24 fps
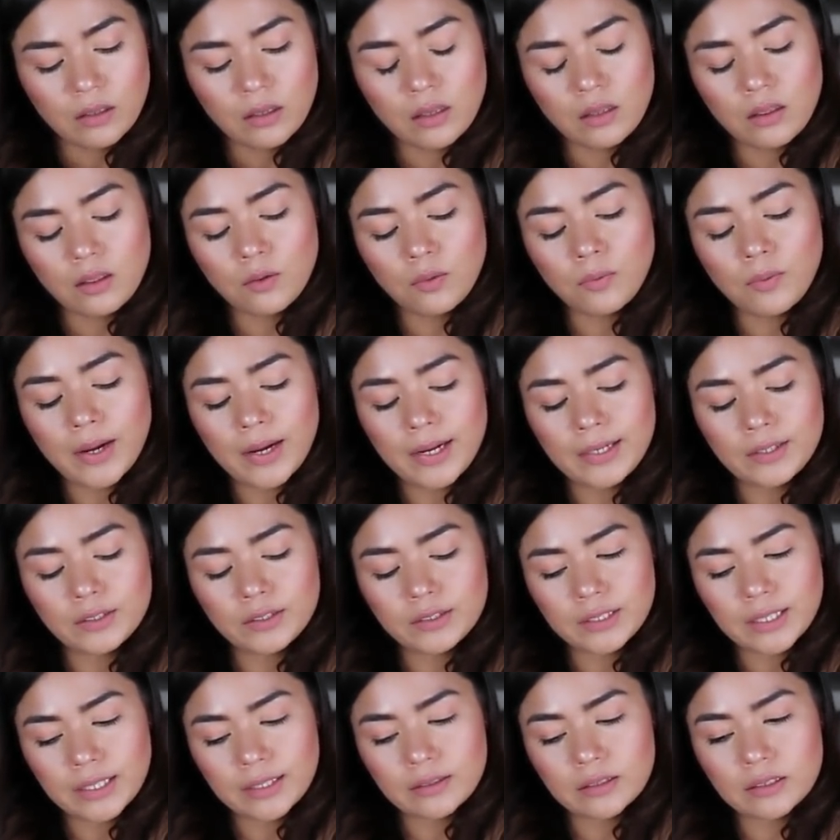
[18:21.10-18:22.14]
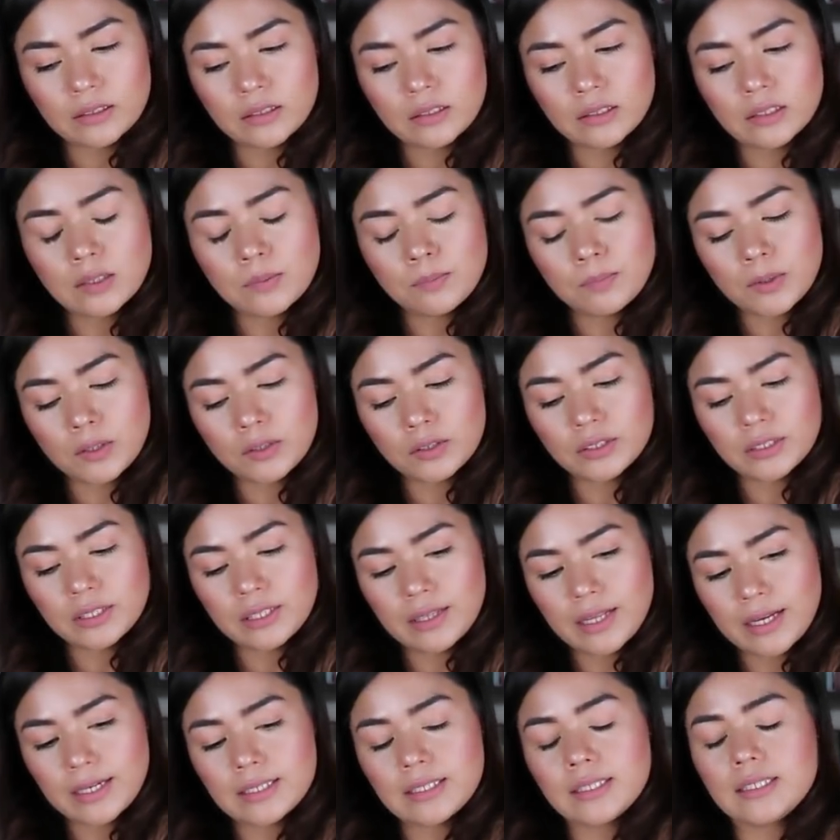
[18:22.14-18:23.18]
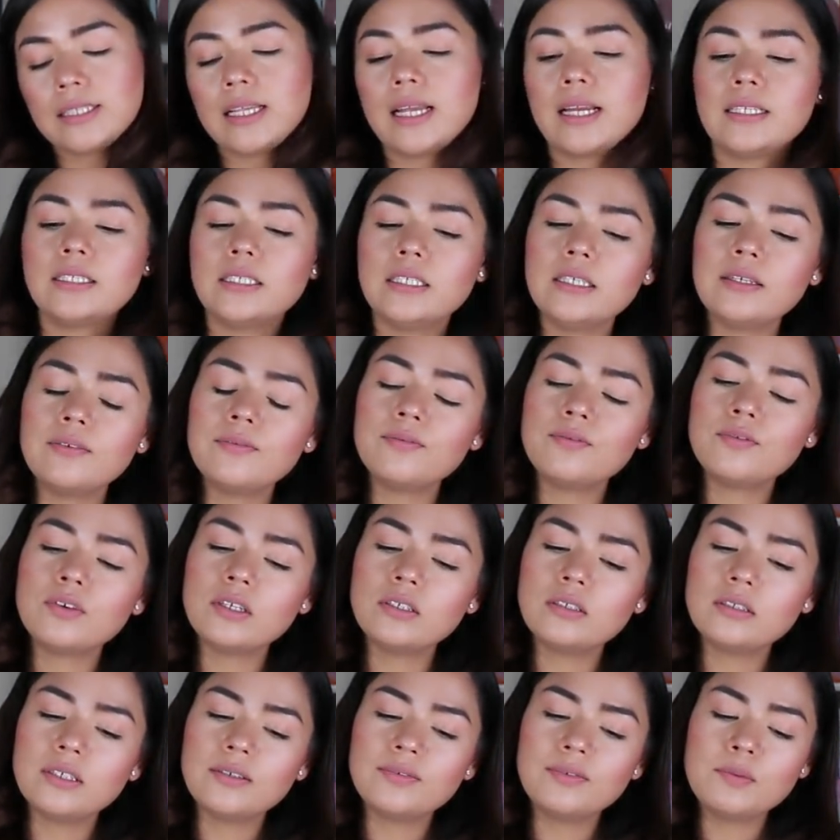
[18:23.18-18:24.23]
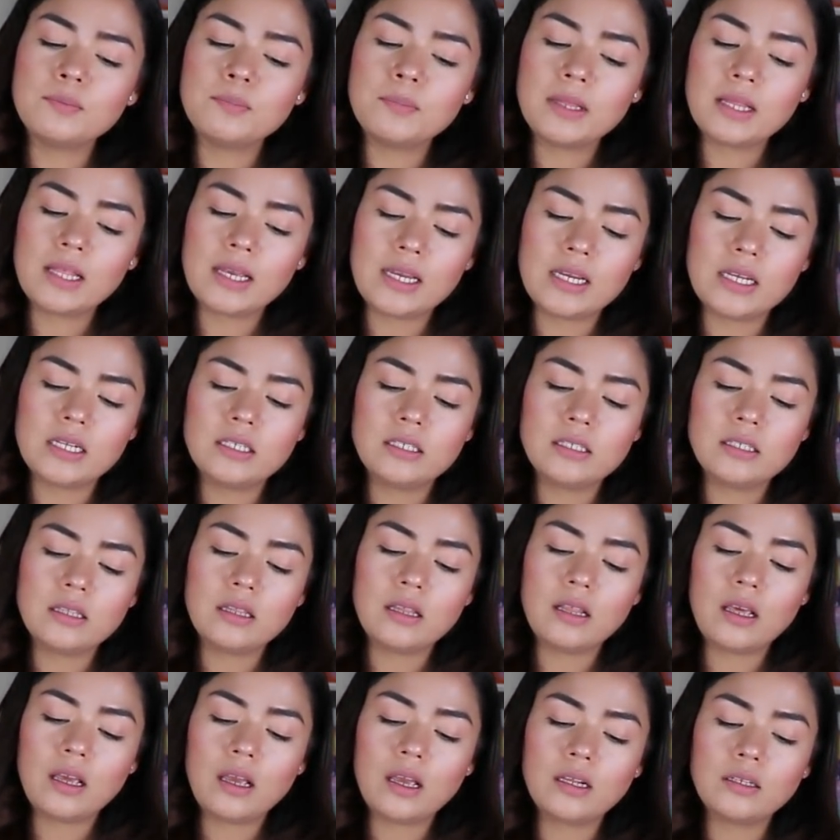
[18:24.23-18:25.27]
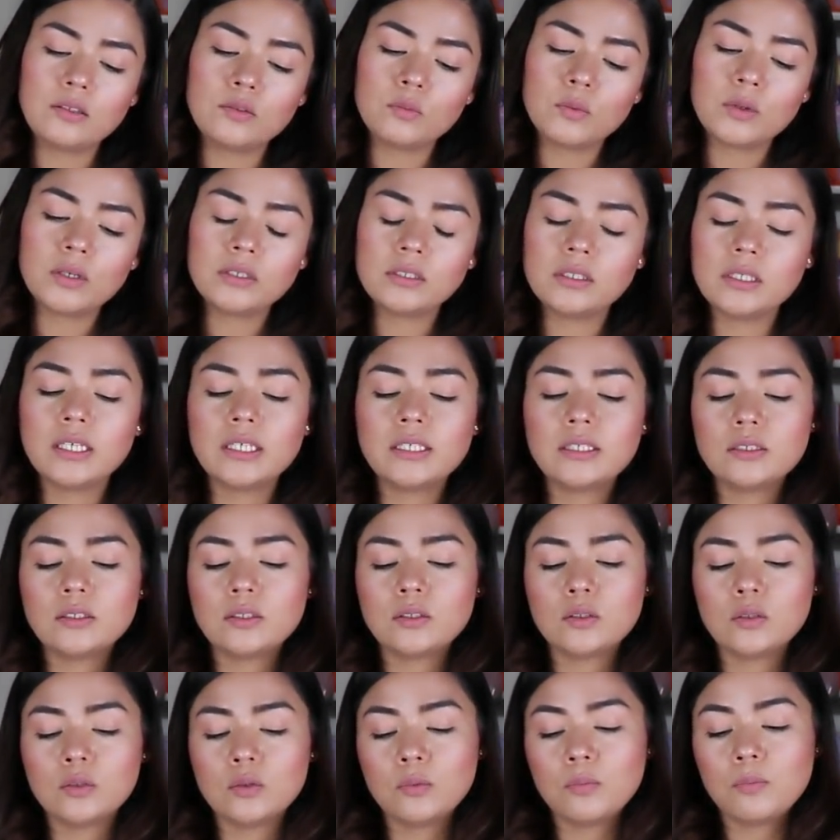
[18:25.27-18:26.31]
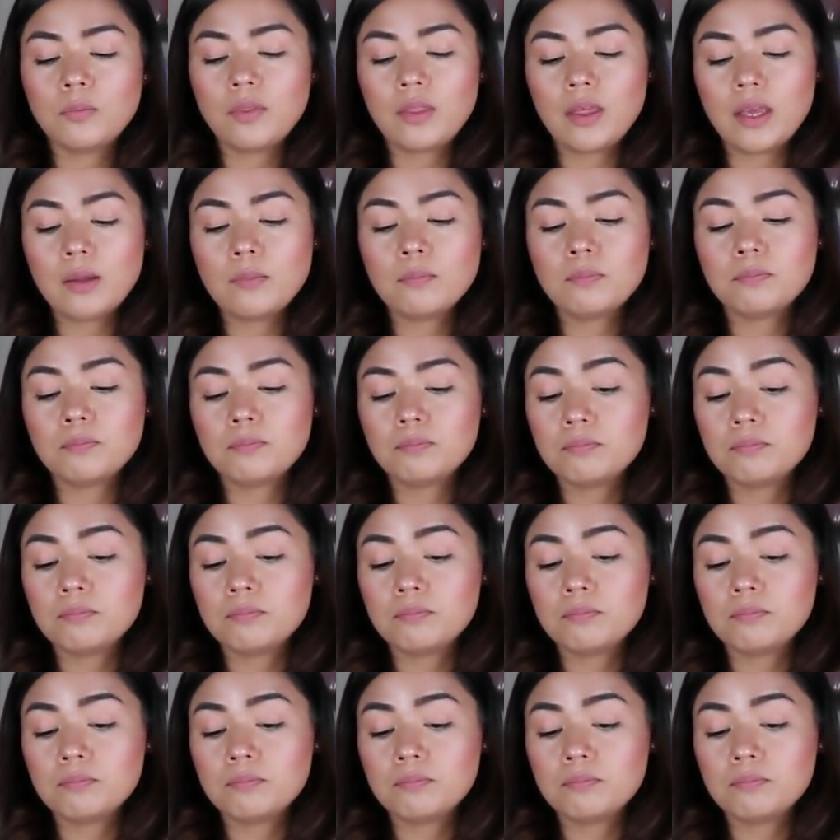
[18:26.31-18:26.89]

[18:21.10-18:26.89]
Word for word: In the Rider deck, this is a person that is standing in front of a plant that one can assume they